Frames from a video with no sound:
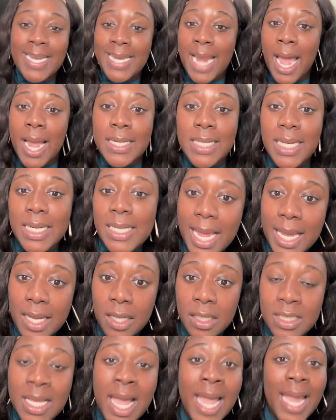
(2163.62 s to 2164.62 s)
in 90
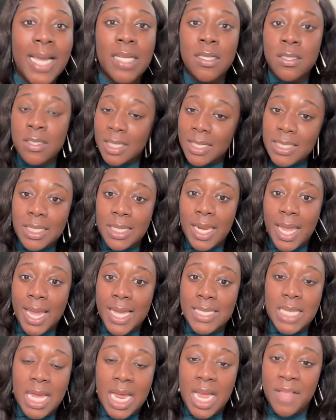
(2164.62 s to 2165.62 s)
days, in 60
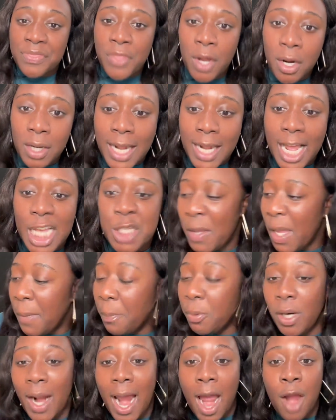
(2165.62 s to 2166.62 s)
days, in 30 days?
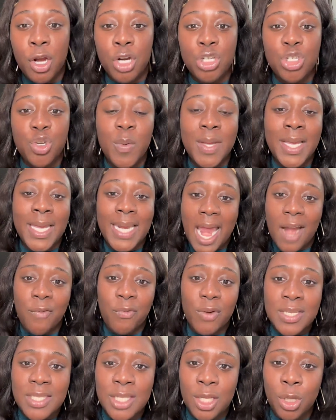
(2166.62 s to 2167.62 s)
People are out here doing it
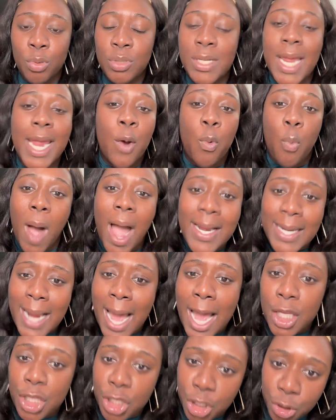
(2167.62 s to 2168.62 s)
every single day. Why
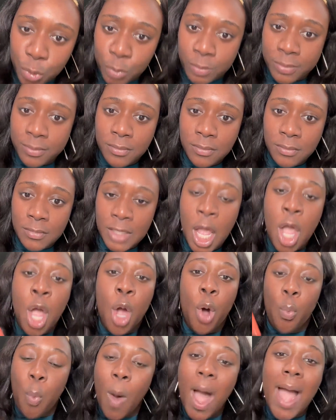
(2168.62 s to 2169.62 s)
not you?
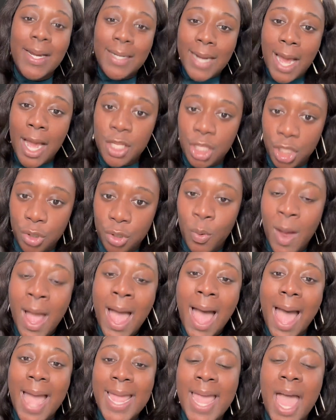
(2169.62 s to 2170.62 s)
Why not you?
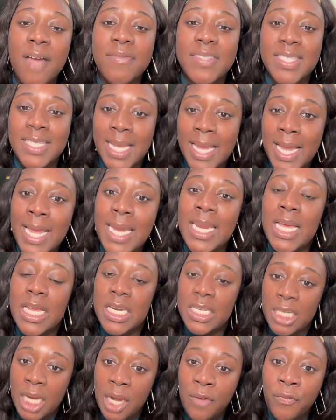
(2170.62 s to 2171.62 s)
I have
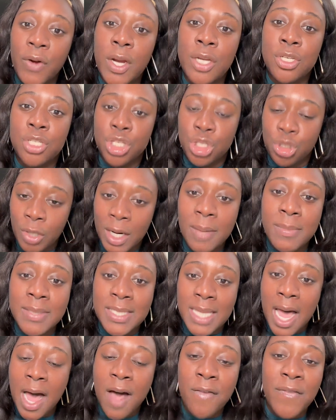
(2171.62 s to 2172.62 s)
10 different
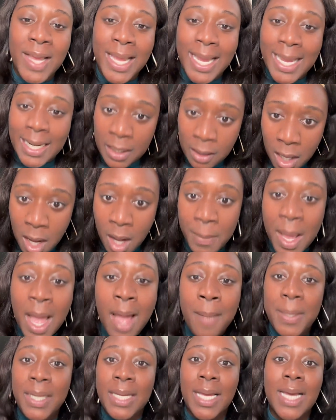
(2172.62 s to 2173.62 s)
streams of income
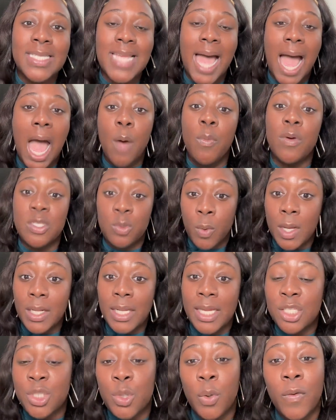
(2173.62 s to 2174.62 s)
because I was
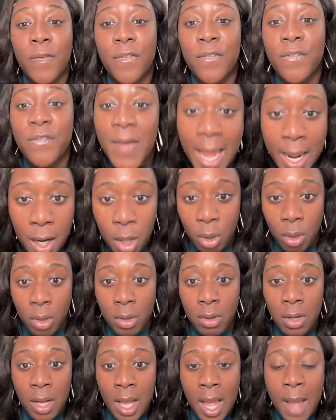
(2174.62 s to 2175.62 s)
willing to
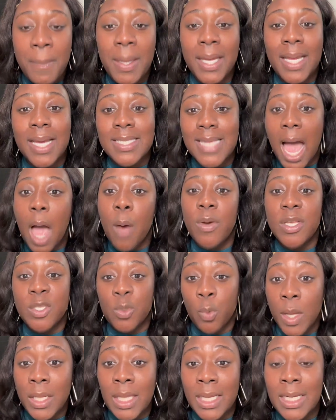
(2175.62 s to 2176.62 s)
fail. Because I
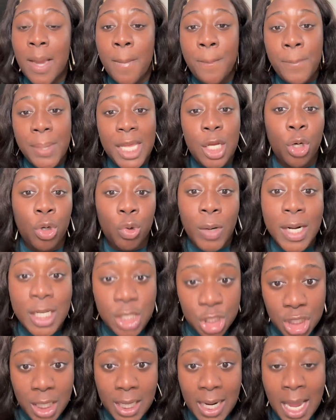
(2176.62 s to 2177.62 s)
was willing to be
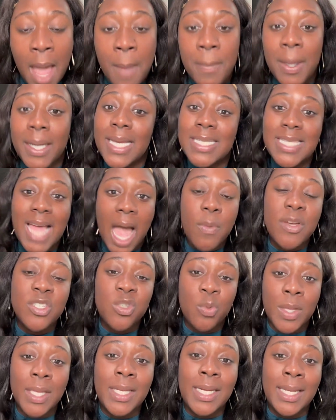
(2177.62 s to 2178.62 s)
cringy. Because I
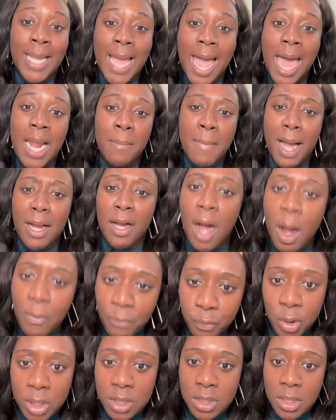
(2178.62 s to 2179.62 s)
was willing to get out of my
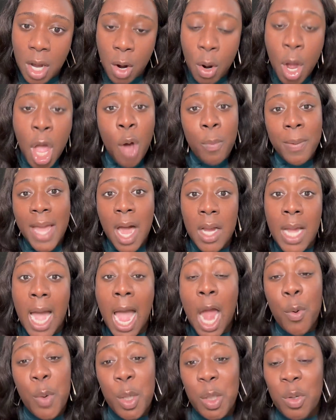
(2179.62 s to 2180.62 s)
comfort zone. Bianca,
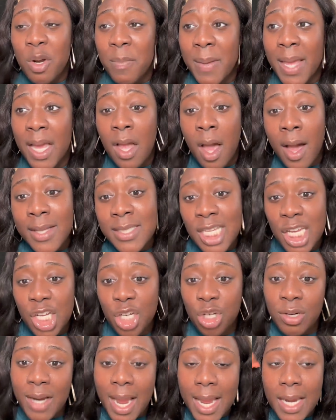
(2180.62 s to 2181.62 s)
I really want to be a
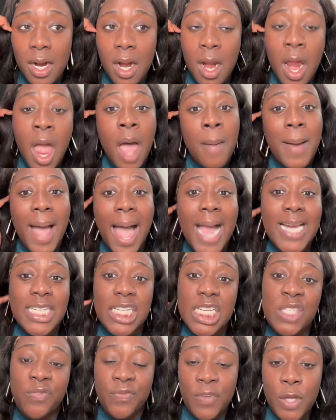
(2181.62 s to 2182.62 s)
content creator, but I
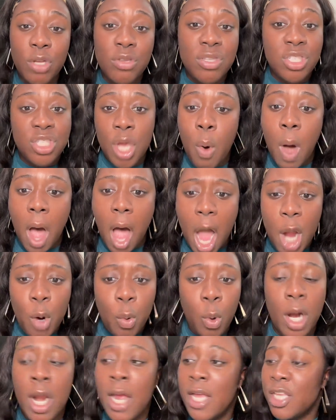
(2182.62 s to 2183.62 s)
just feel so
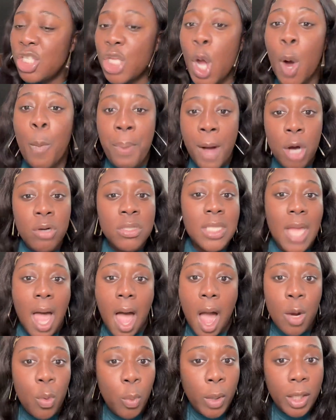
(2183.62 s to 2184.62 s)
awkward, so
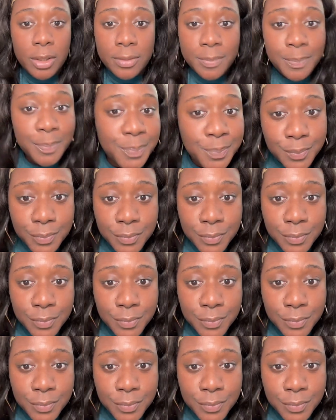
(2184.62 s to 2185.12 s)
post-awkward.